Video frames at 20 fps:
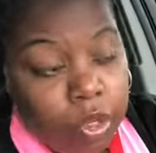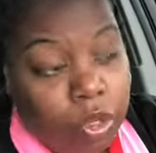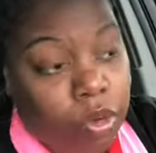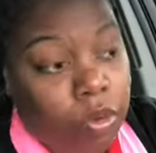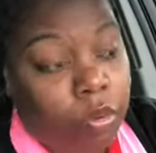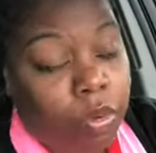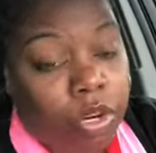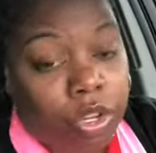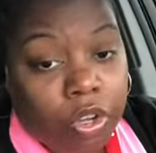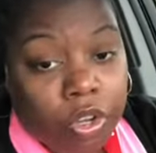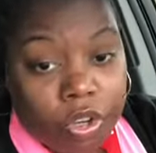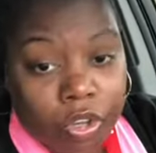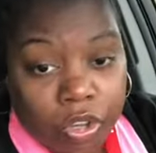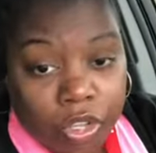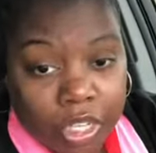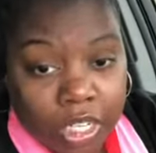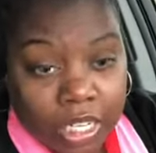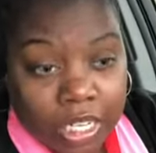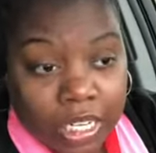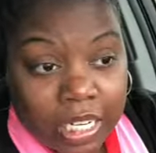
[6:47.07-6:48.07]
You'll want to go to
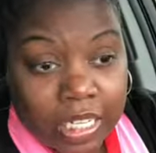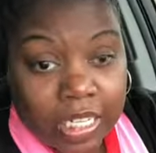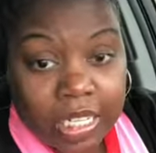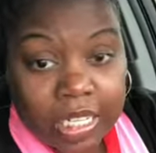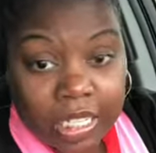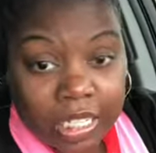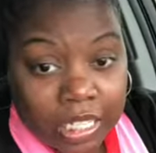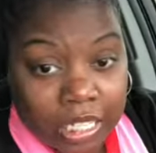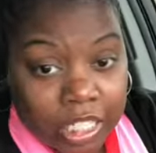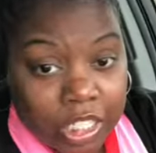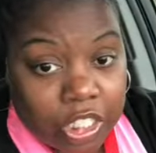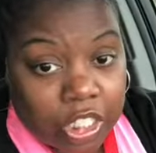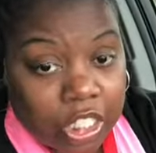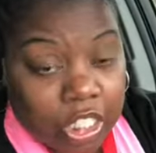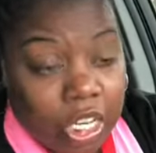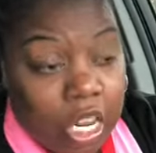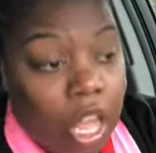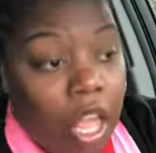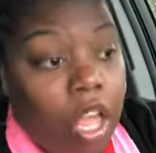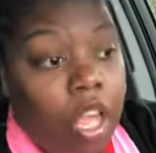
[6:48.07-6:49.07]
get it
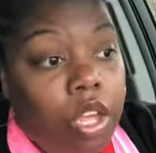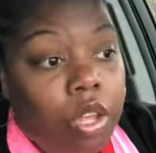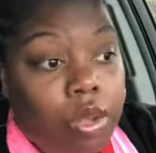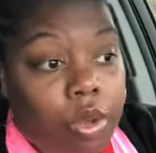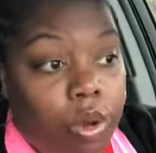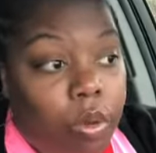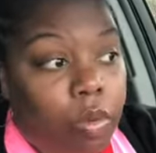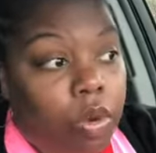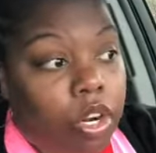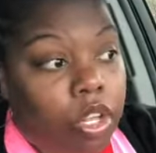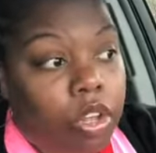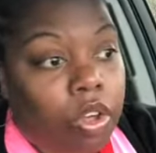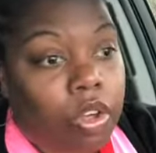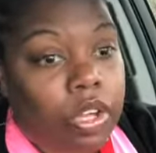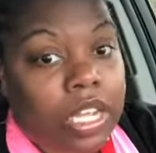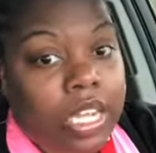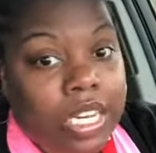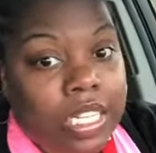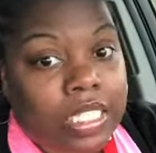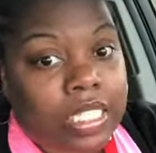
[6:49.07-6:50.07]
conditioned. You'll want to go
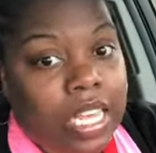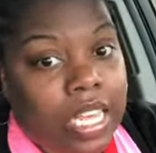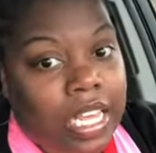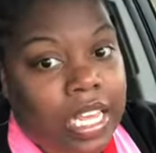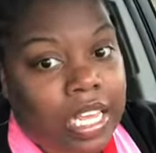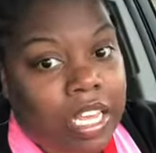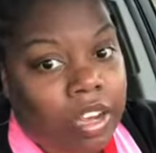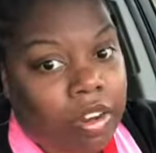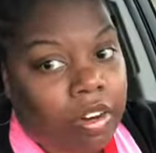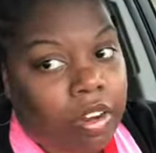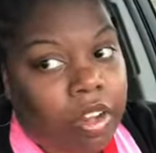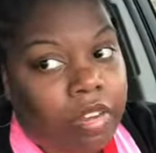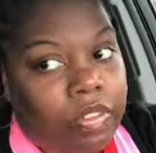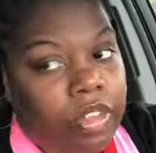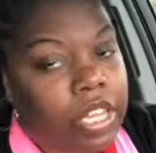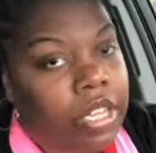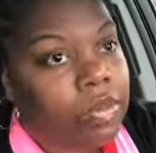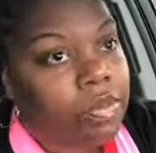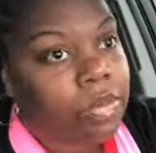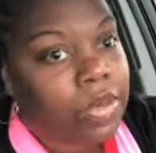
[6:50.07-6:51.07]
get it taken care of
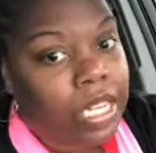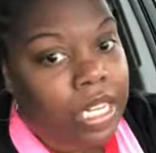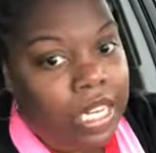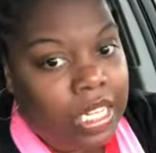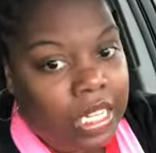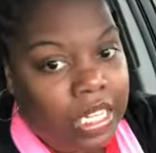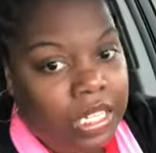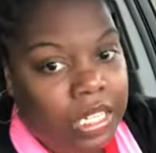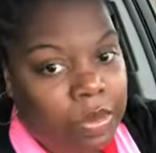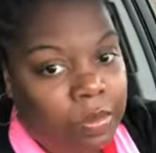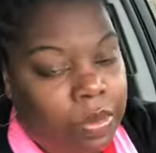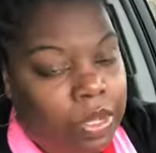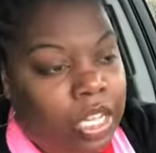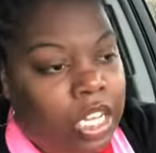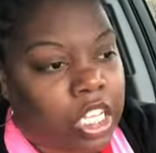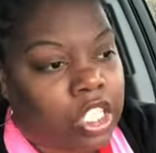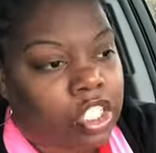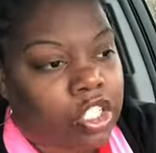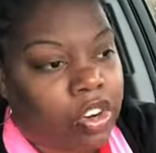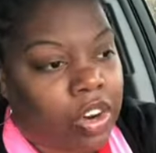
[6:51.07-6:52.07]
immediately,
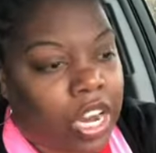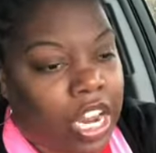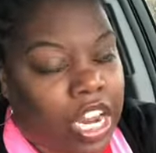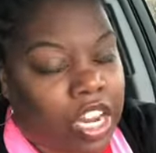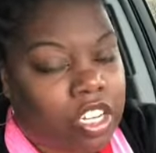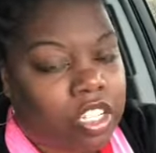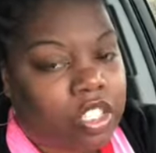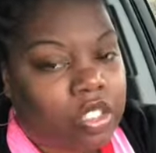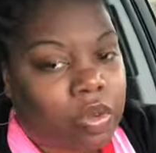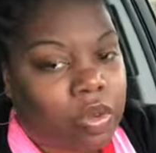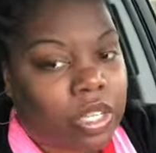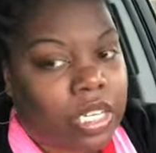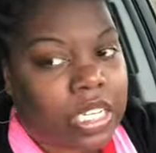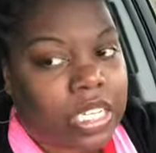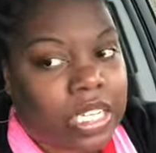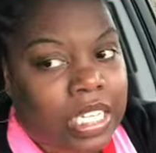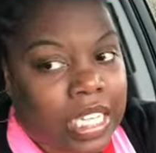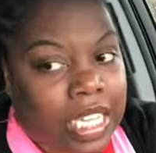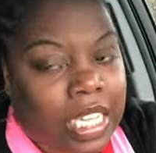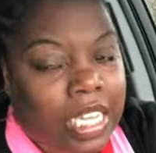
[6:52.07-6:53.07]
because your hair is going to
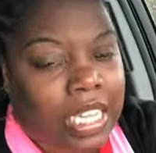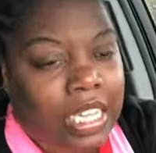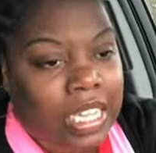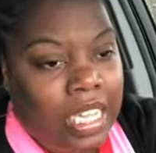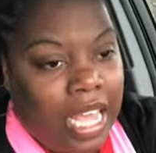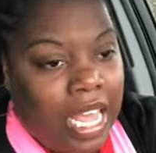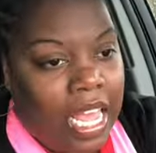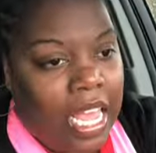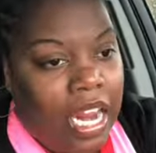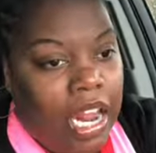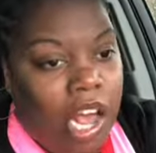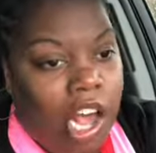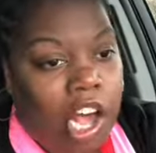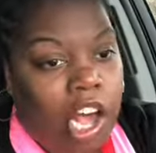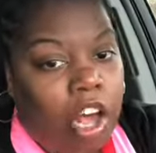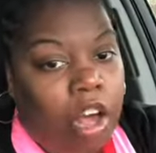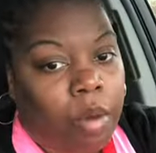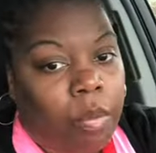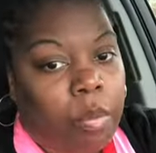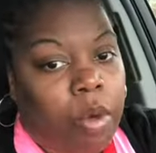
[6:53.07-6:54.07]
need that.
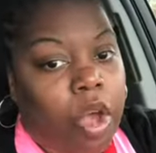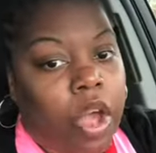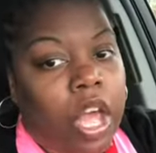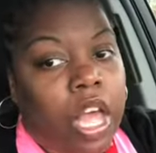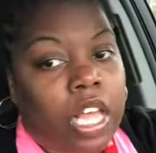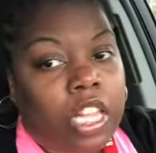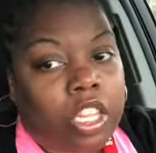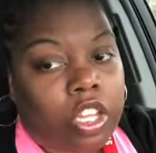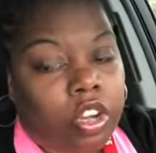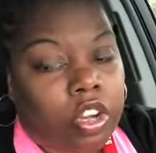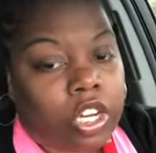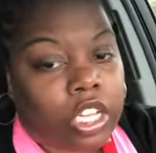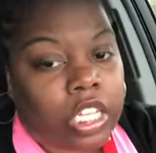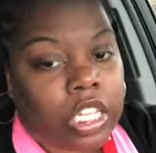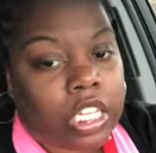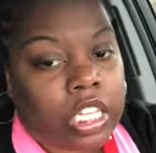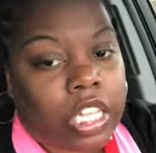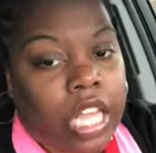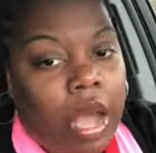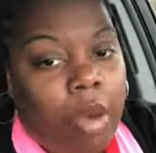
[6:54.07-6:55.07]
They're going to
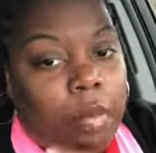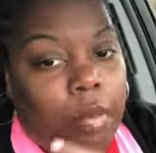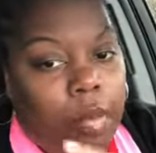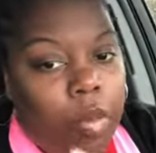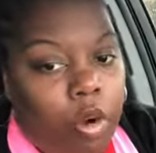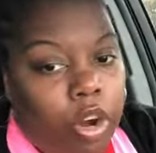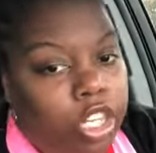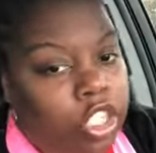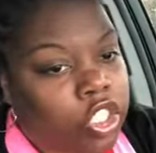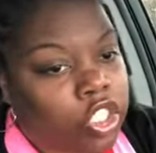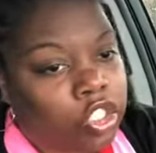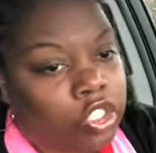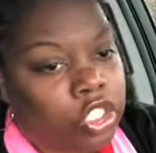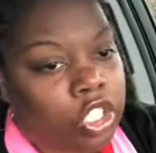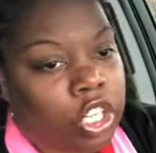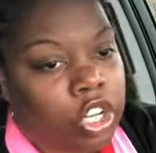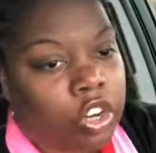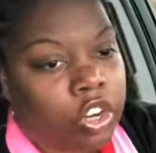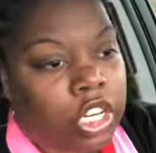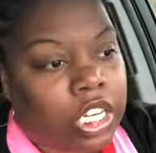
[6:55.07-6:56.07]
need that moisture.
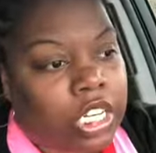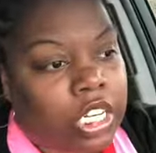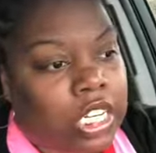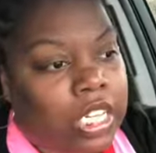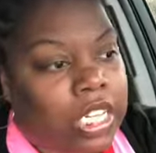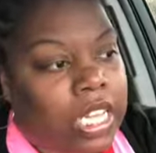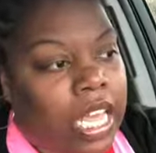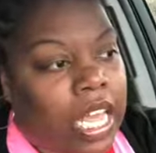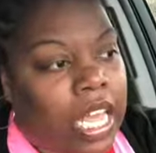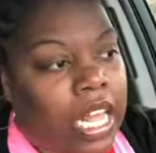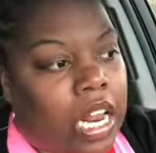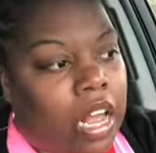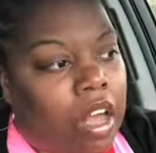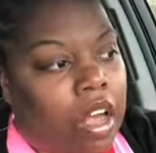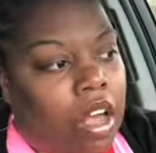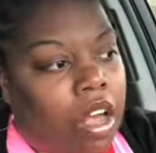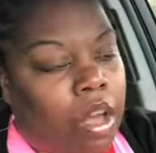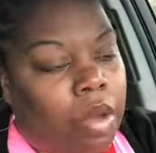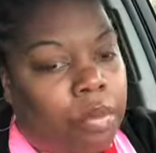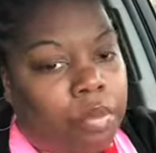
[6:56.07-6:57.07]
They're going to need that
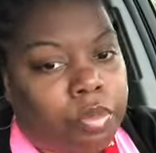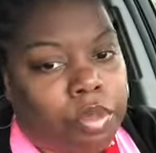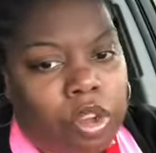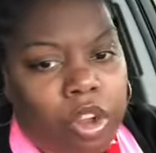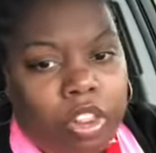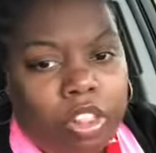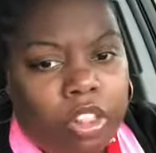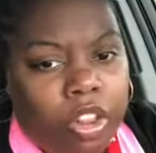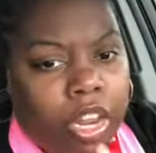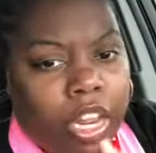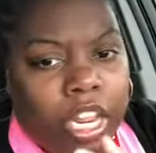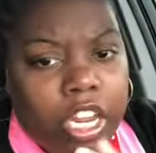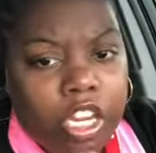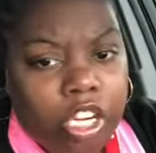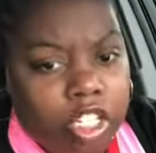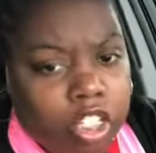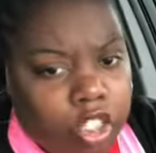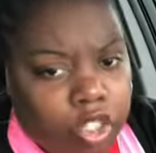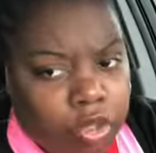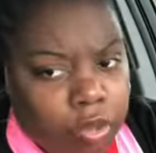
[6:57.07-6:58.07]
their
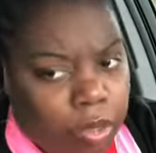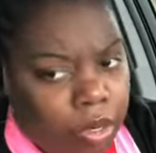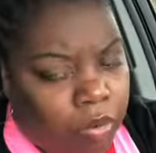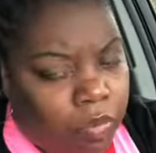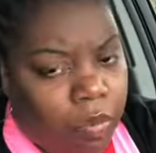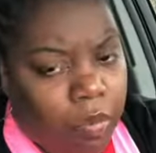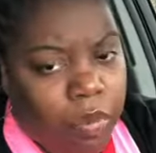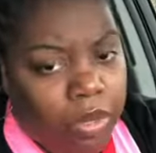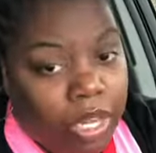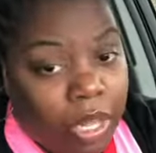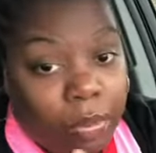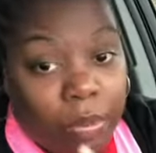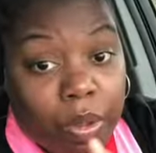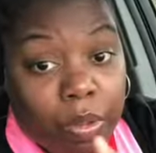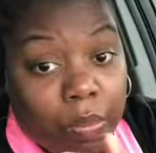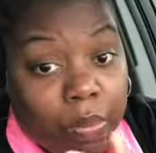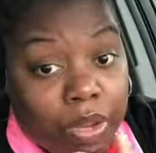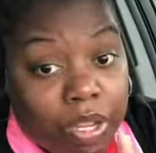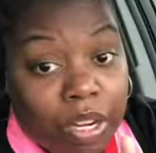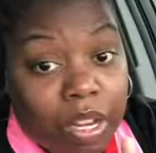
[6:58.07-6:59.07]
ends trimmed from when they've
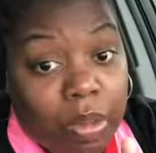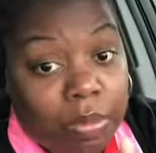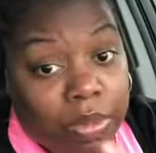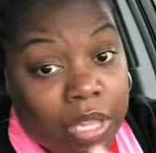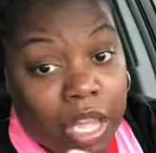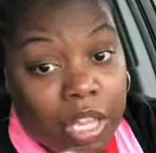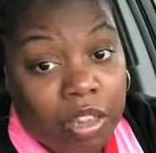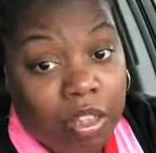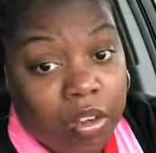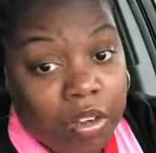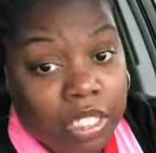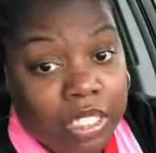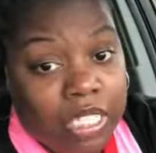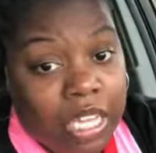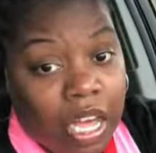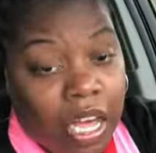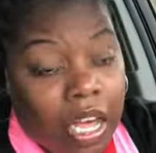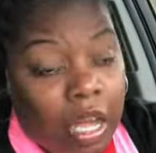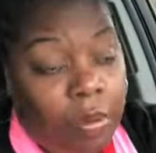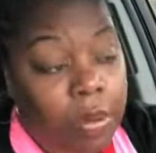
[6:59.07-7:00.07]
been put up that long a
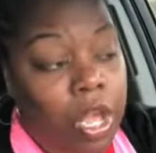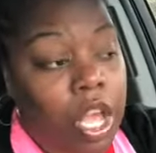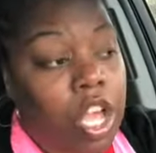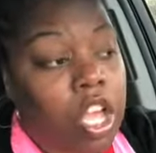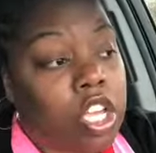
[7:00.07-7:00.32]
time.